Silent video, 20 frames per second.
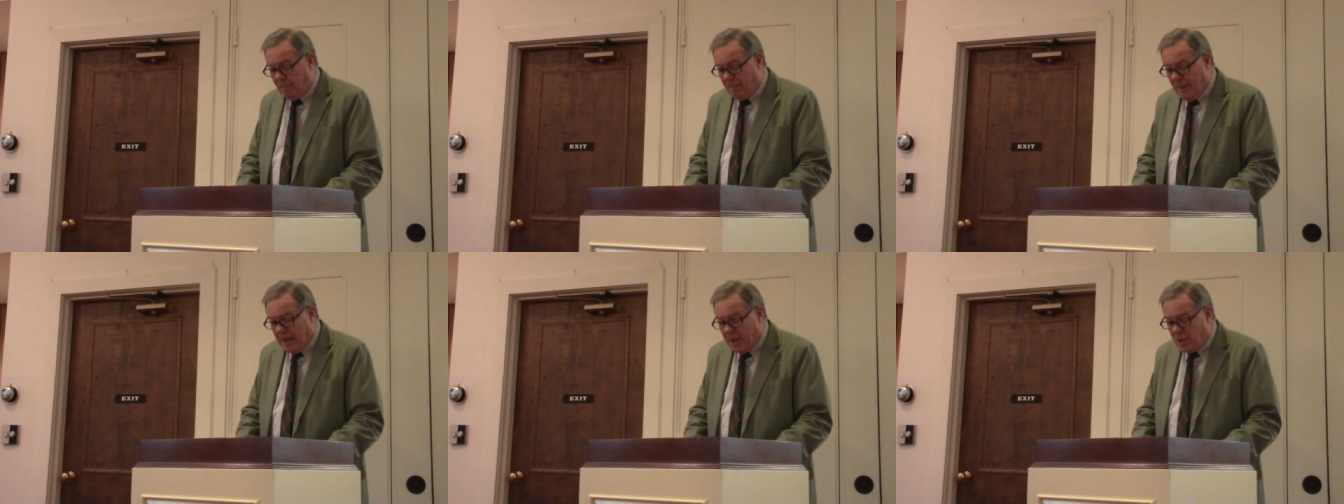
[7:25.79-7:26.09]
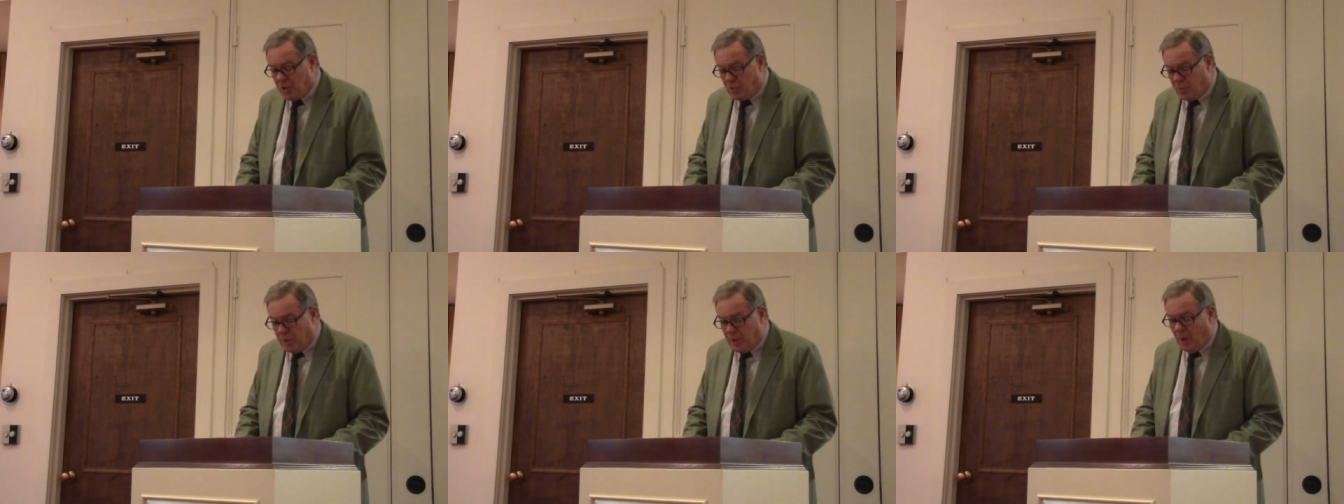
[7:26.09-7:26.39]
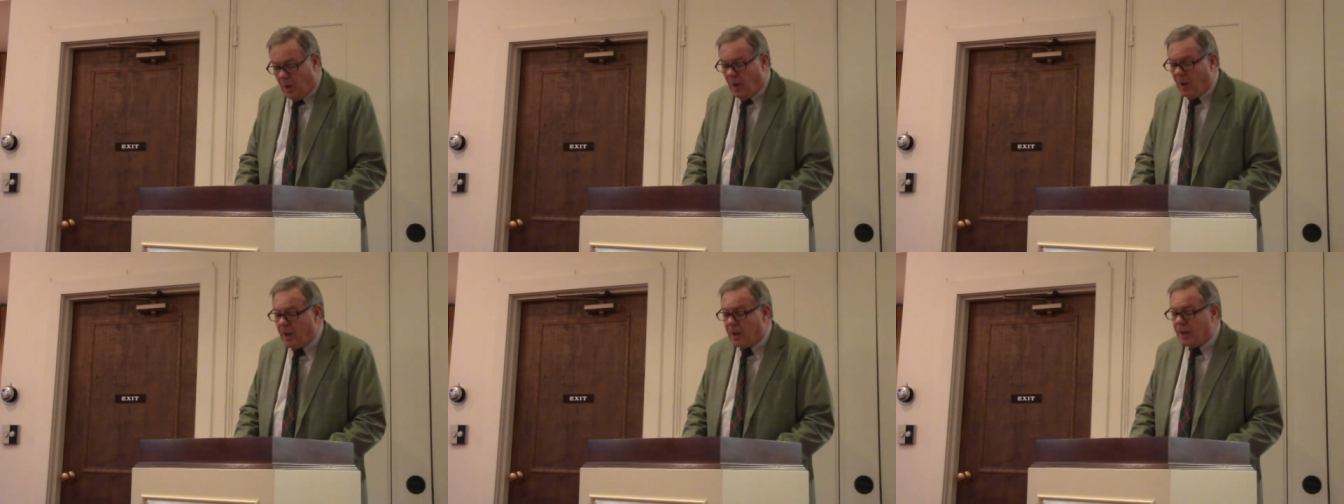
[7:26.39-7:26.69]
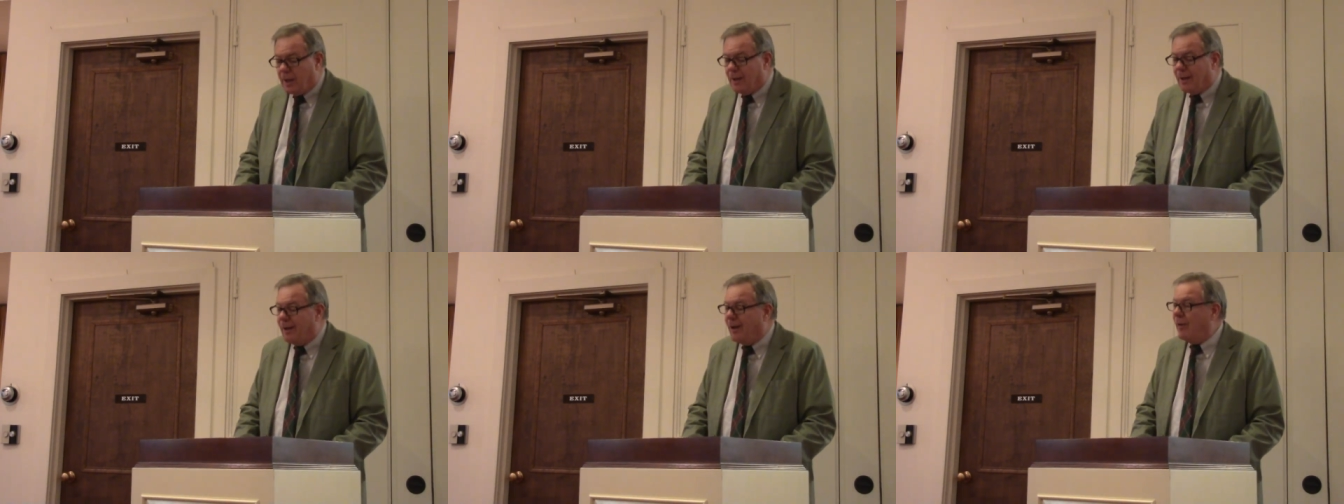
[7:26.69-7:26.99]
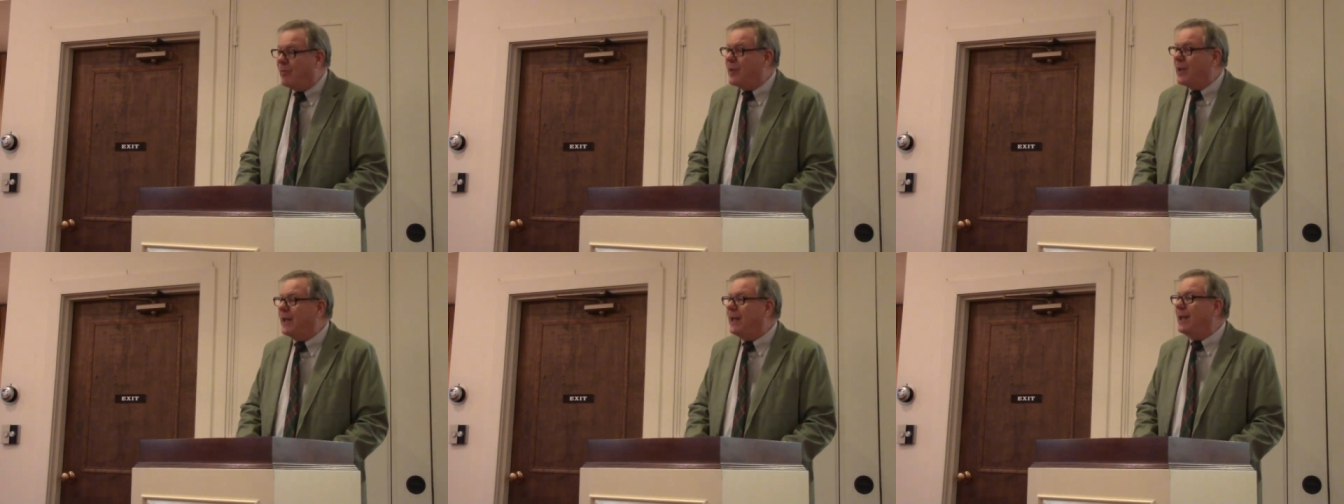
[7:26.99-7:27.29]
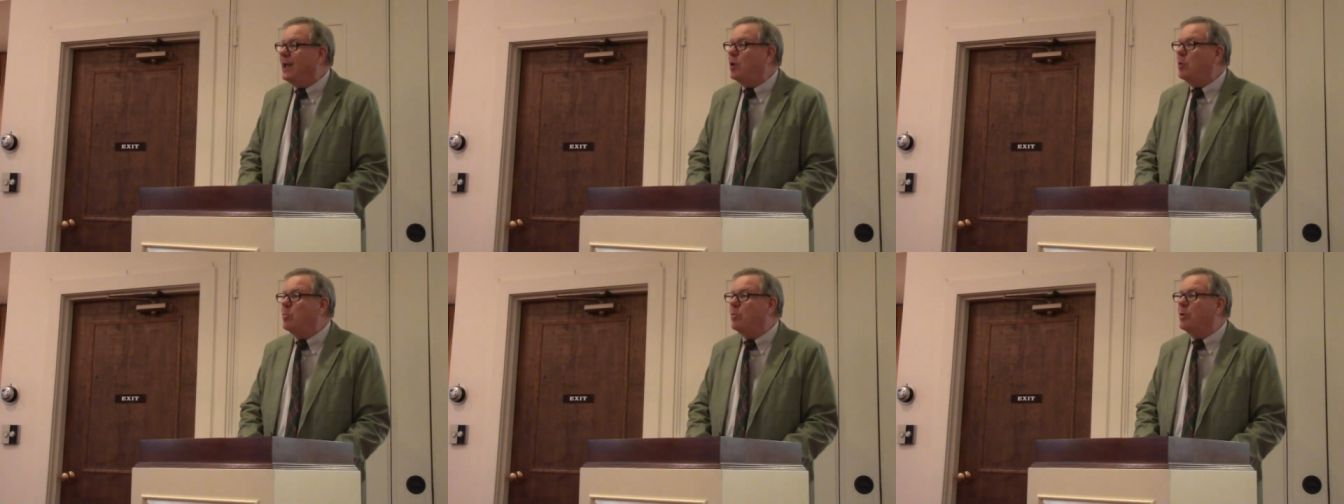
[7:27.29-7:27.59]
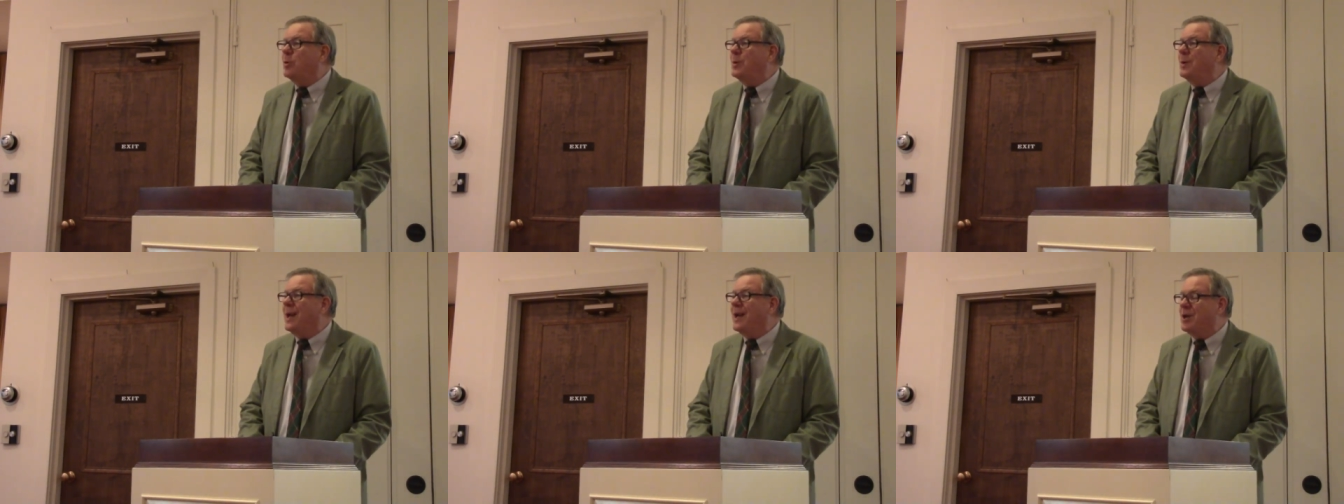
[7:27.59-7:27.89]
patriarch of the
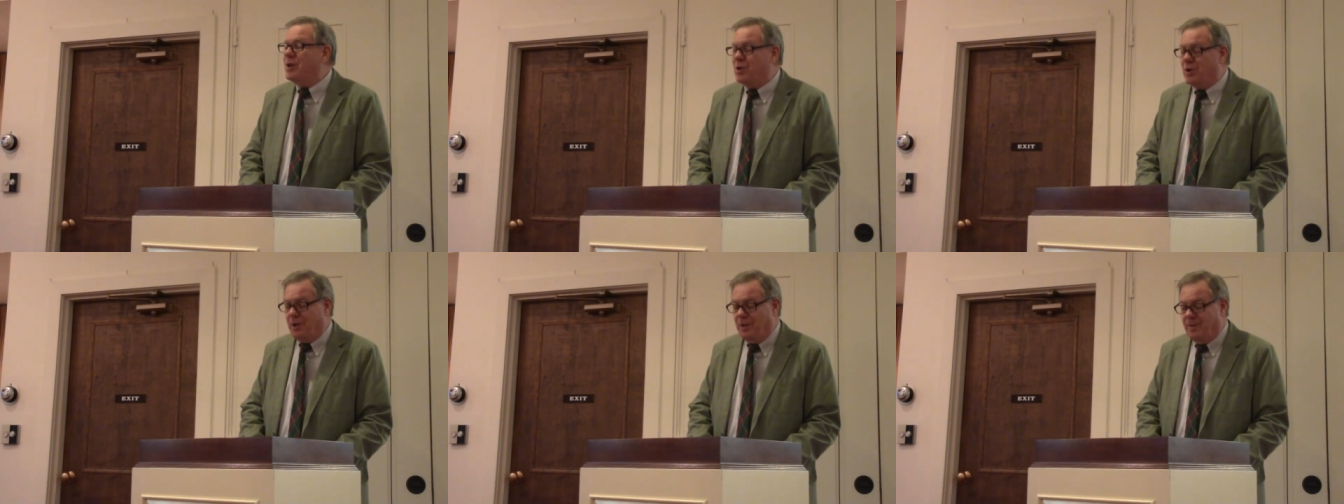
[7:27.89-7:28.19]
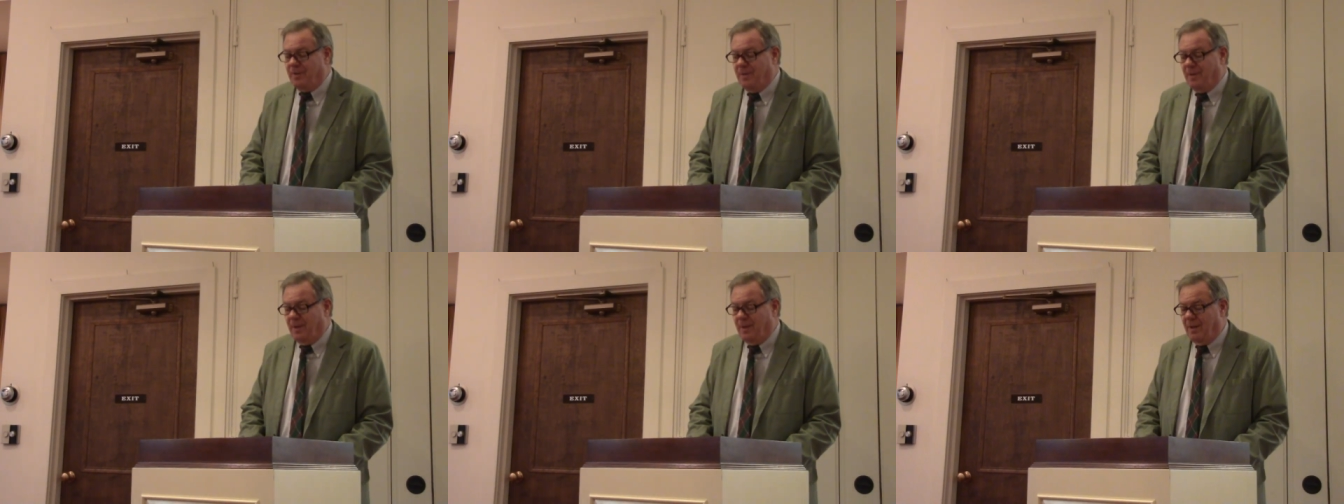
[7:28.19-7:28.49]
Hebrew nation,